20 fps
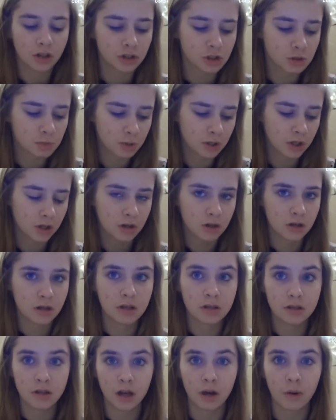just
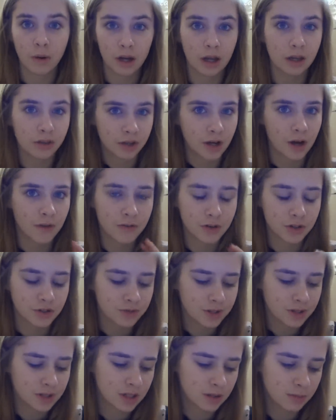because I quite like the coverage of
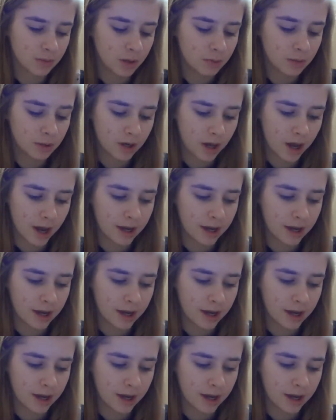this at the moment,